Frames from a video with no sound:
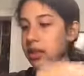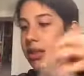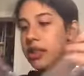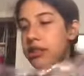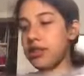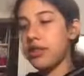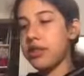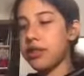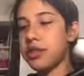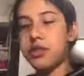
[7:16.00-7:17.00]
let's just
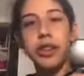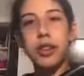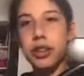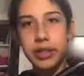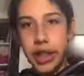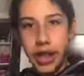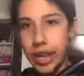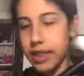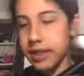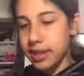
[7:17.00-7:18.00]
start
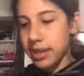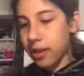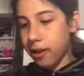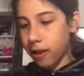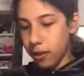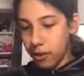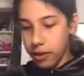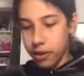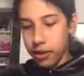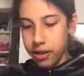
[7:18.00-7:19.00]
taking this
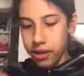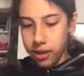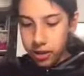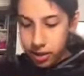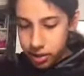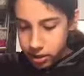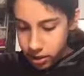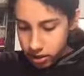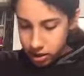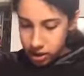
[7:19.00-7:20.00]
all
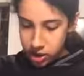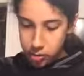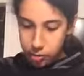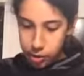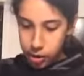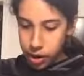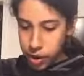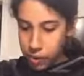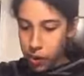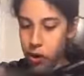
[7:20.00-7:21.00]
apart.
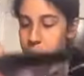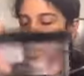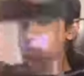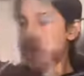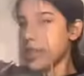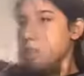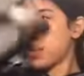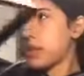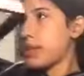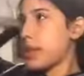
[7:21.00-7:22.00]
I'm obviously
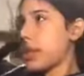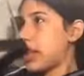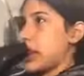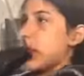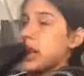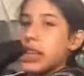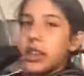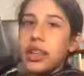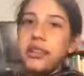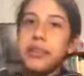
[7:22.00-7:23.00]
going to be cleaning
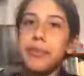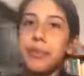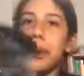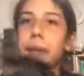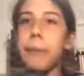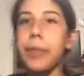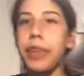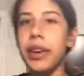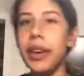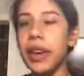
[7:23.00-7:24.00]
this, but
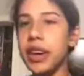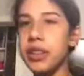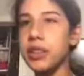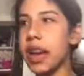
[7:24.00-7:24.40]
it's